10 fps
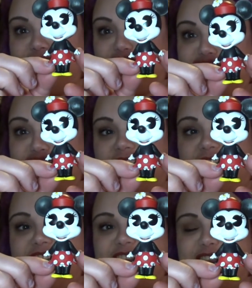
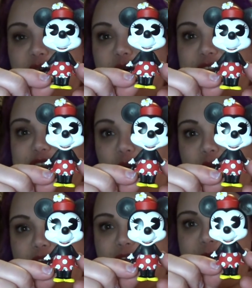She is so
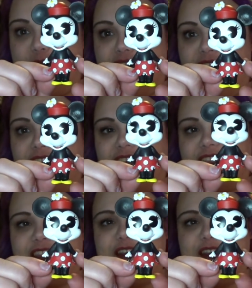adorable,